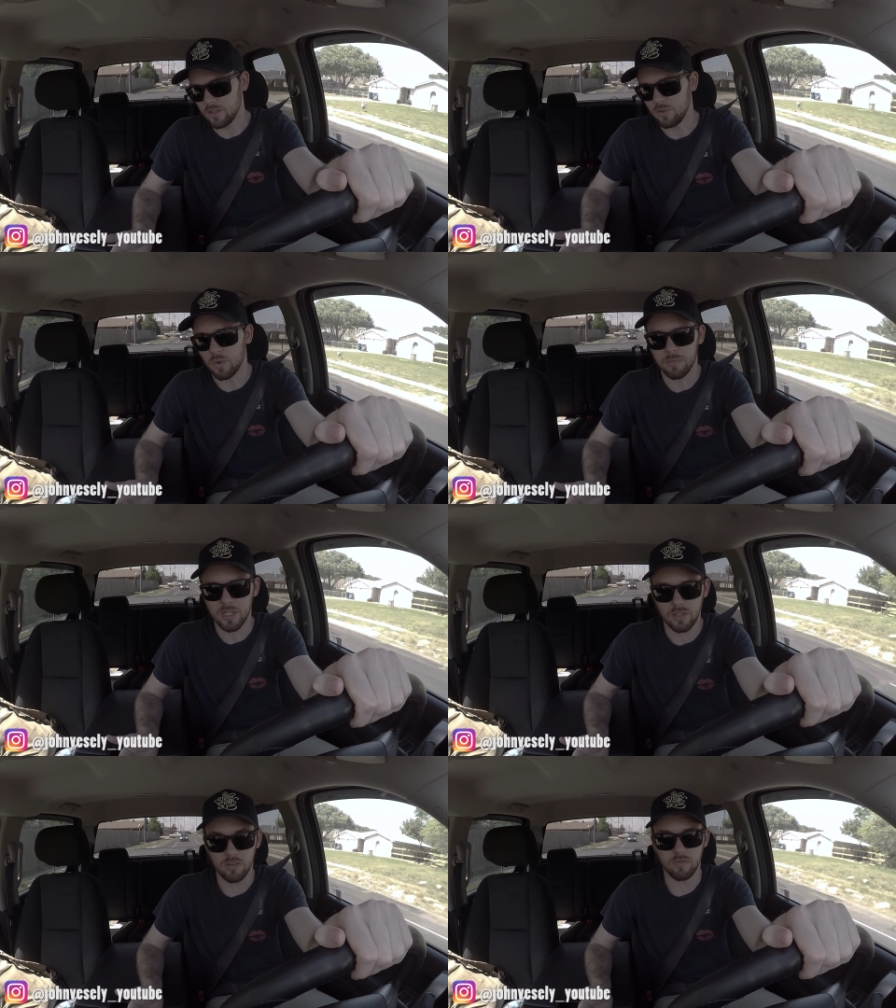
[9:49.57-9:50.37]
you want me
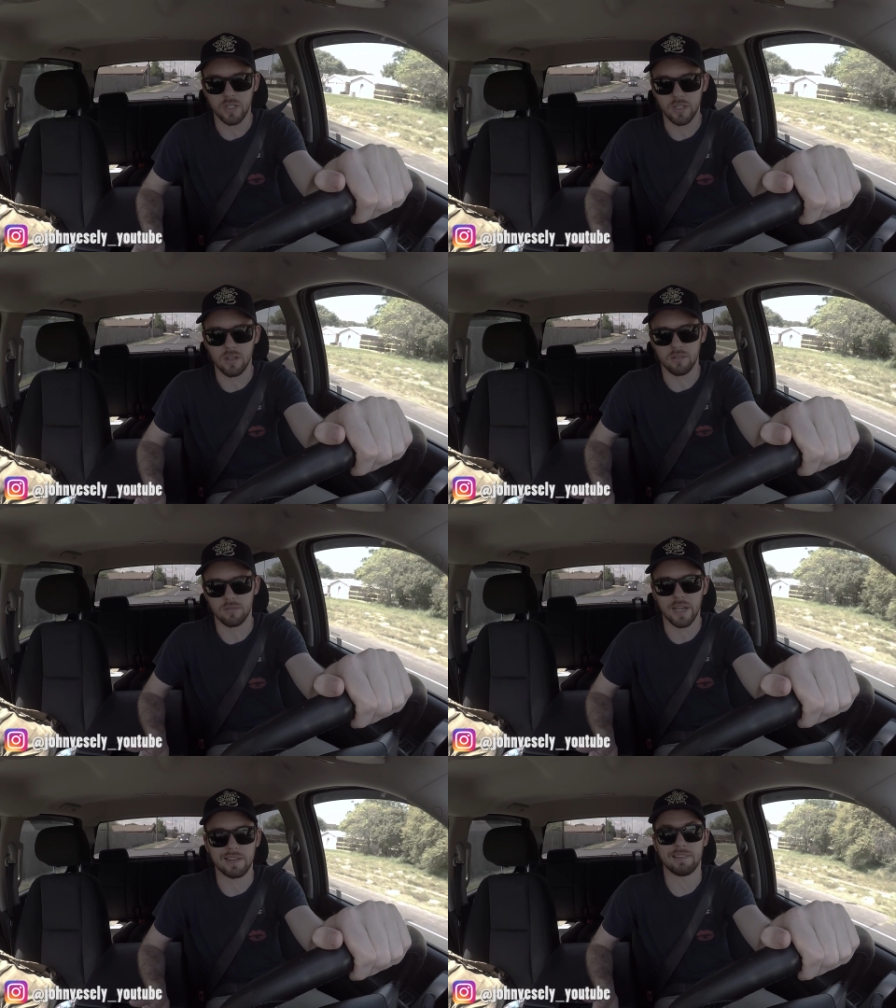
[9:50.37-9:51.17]
to do a video
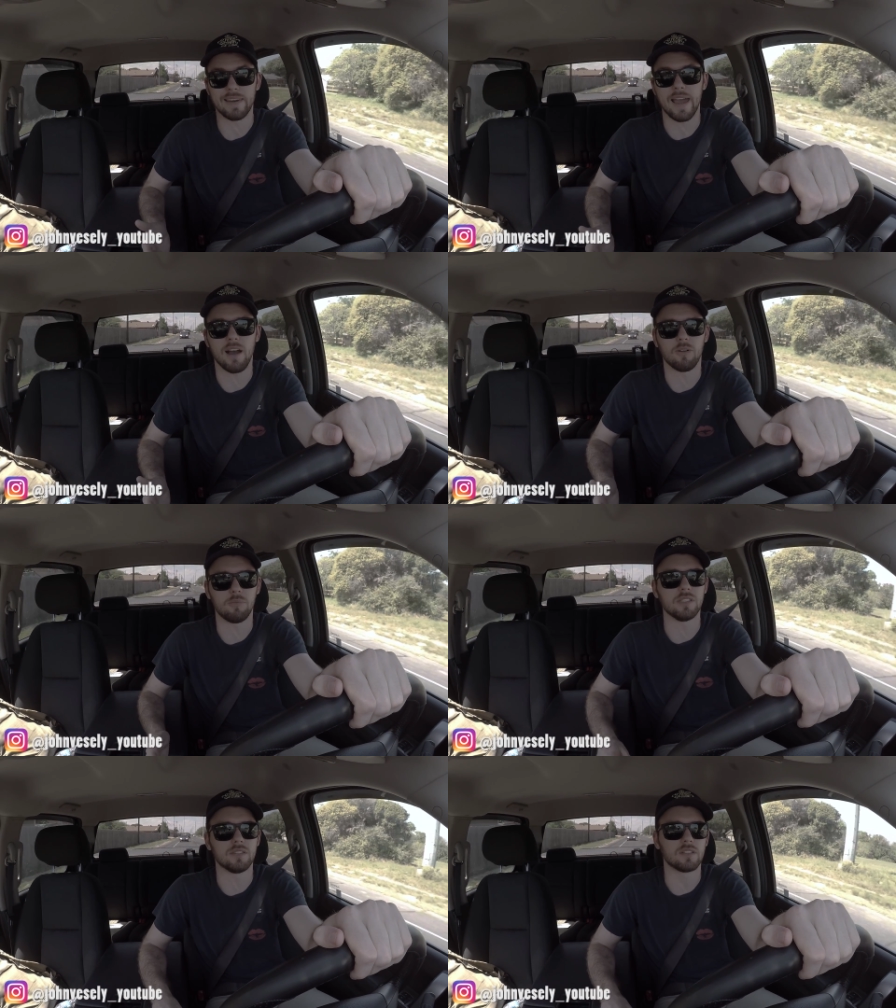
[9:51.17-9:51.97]
like now
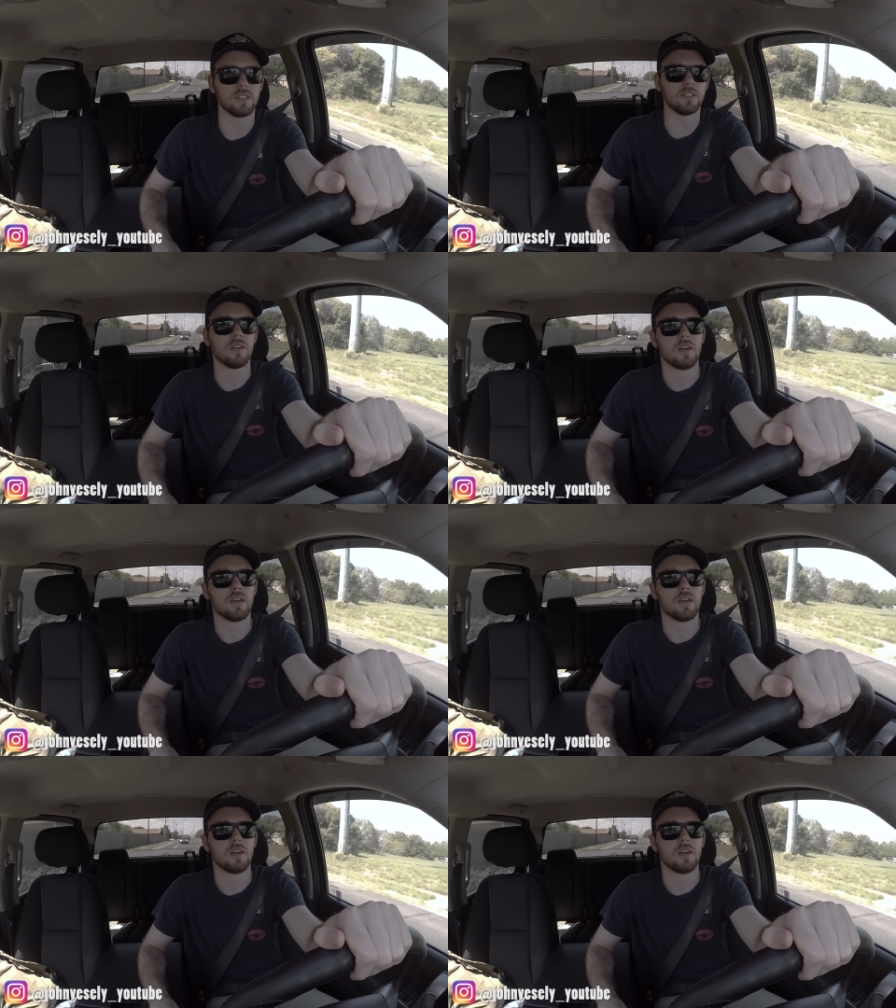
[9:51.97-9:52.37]
basically